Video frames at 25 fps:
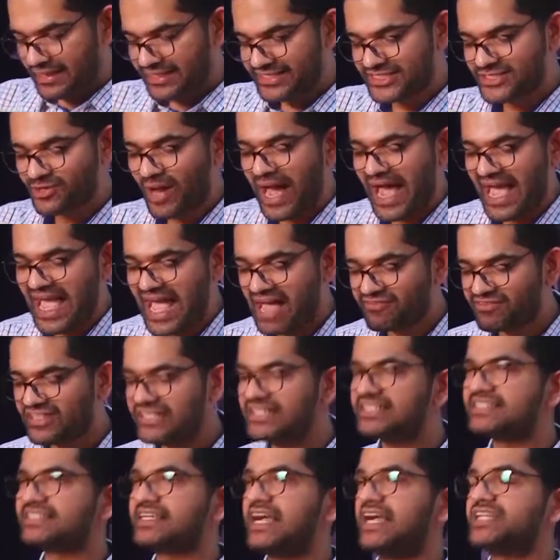So I have a
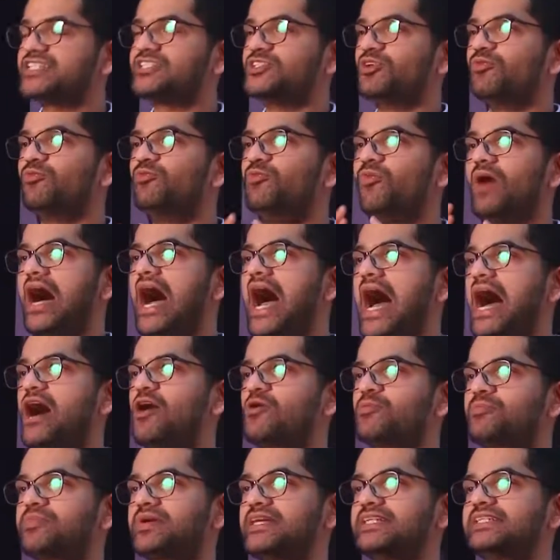discussion of
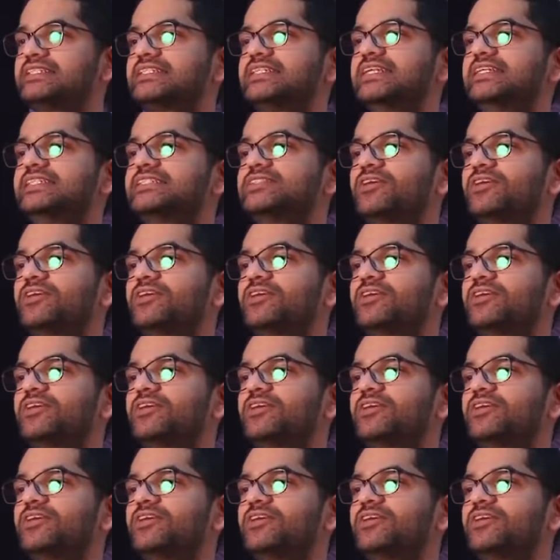how princely,